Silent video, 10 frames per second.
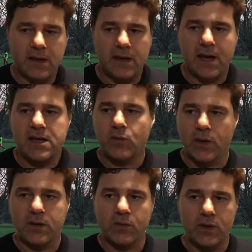case,
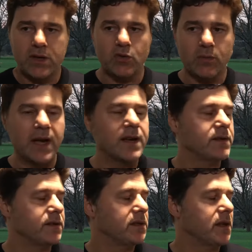when we need to
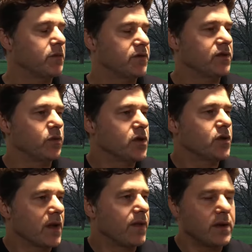manage this type of
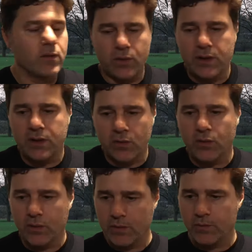situation, I think we need
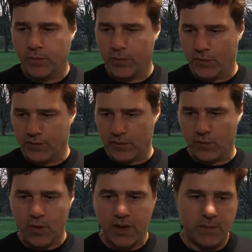to improve so
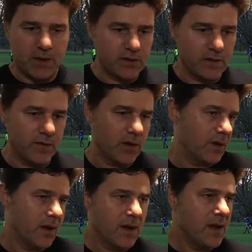quick, because if not,
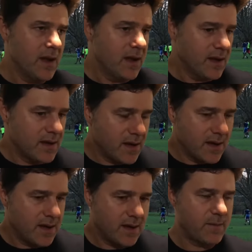in
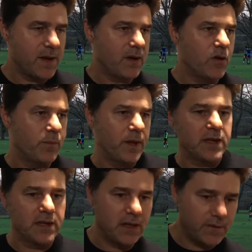being
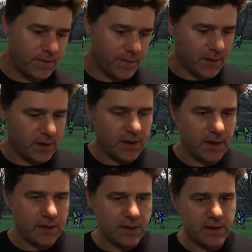competitive
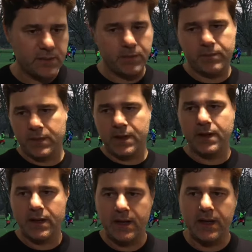in this
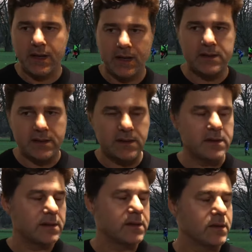league, I
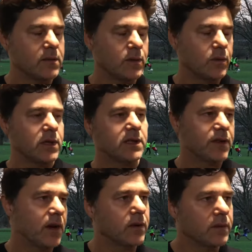think we will
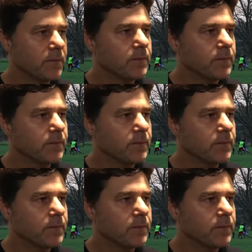struggle.